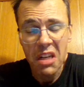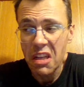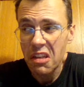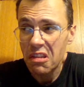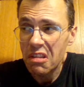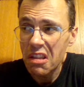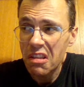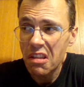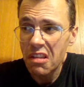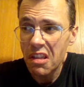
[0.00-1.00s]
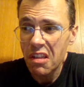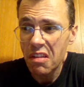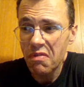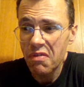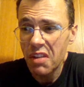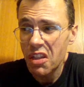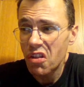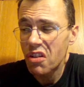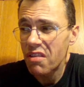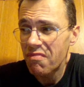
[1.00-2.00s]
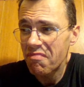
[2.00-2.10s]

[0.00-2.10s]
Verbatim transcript: it sits inside of the fridge.